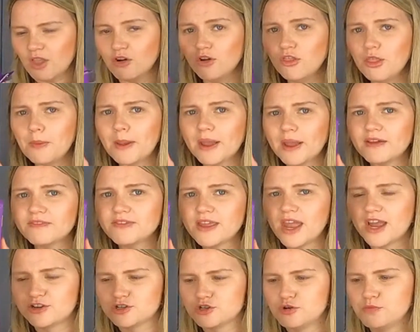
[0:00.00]
On the back of
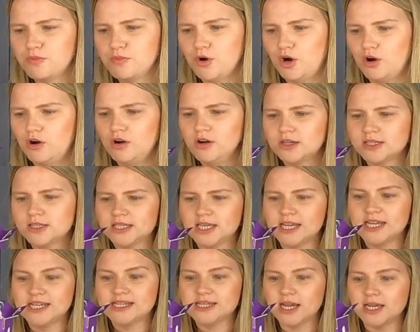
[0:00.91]
the actual box,
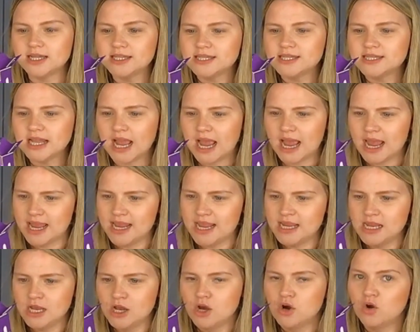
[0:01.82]
it does
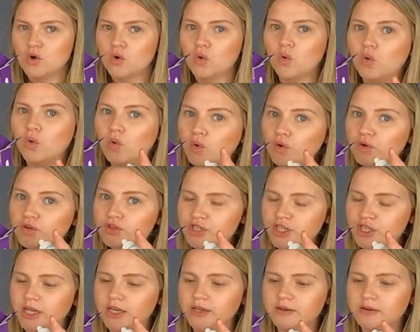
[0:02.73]
say,
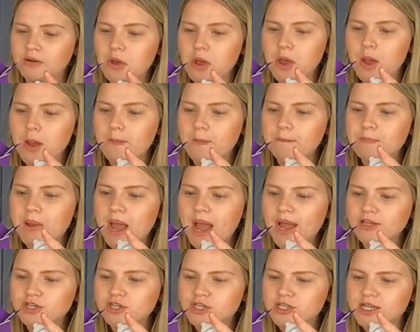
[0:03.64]
caution,
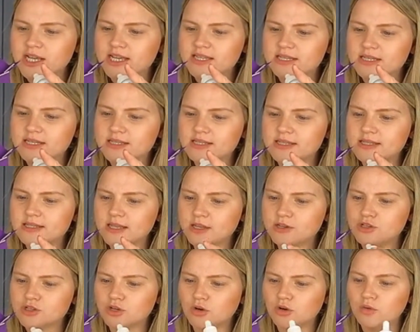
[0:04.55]
patch test is
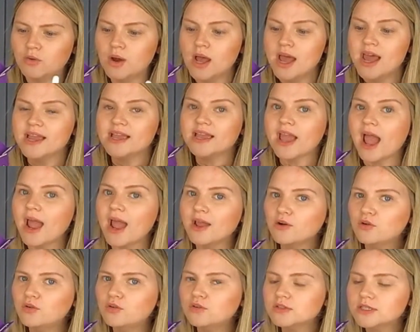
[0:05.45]
essential,
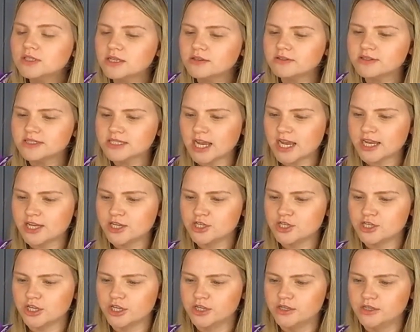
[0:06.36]
can cause
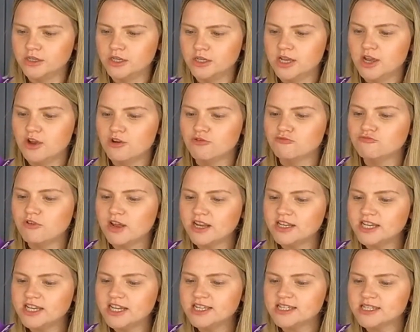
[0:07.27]
irritation,
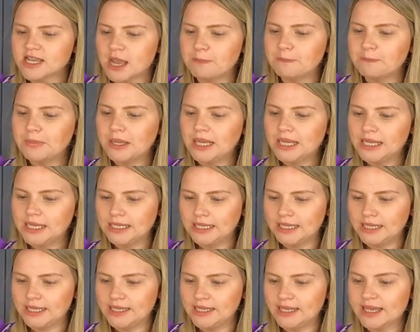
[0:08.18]
redness and
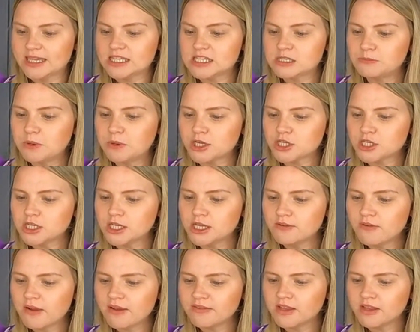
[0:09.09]
peeling,
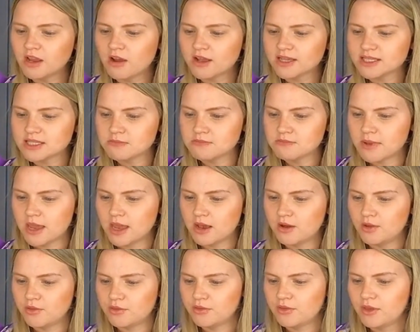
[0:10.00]
especially around the eyes and
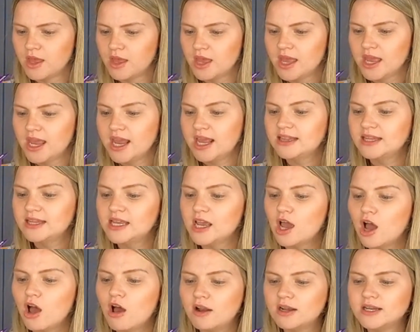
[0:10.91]
mouth in
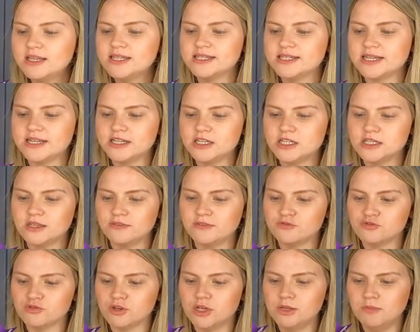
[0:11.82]
the early stages
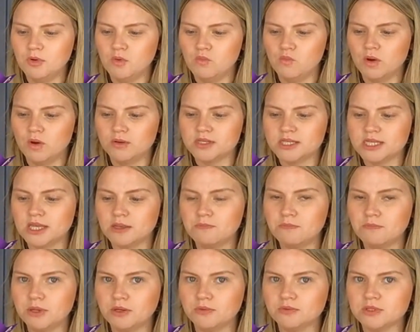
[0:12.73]
of treatment while
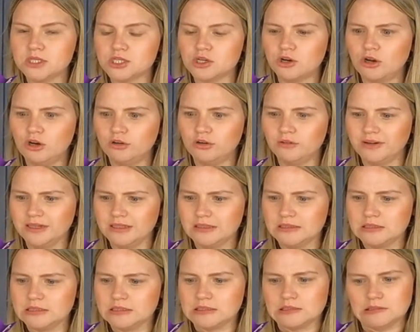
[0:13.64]
skin builds
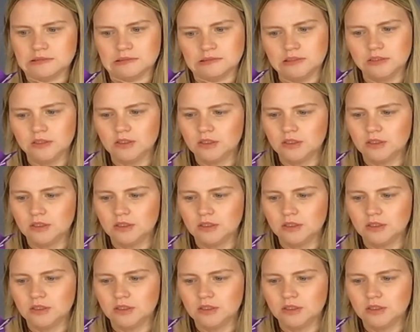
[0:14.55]
tolerance.